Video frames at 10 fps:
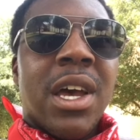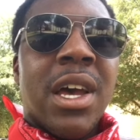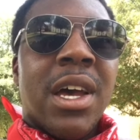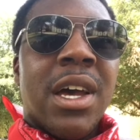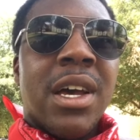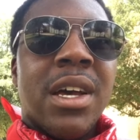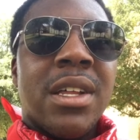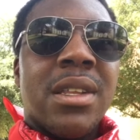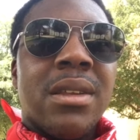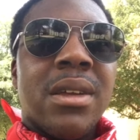
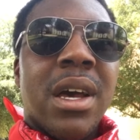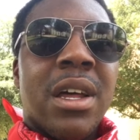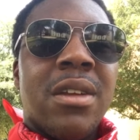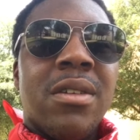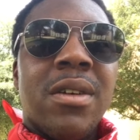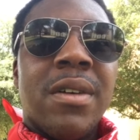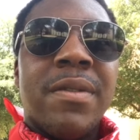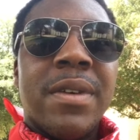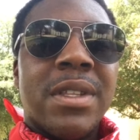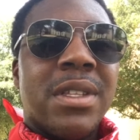And I don't know
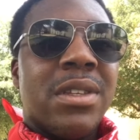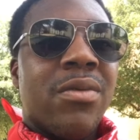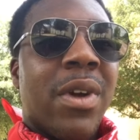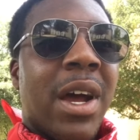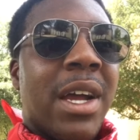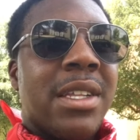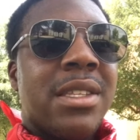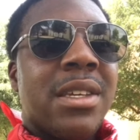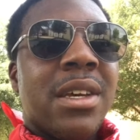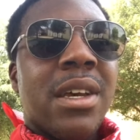if it's the right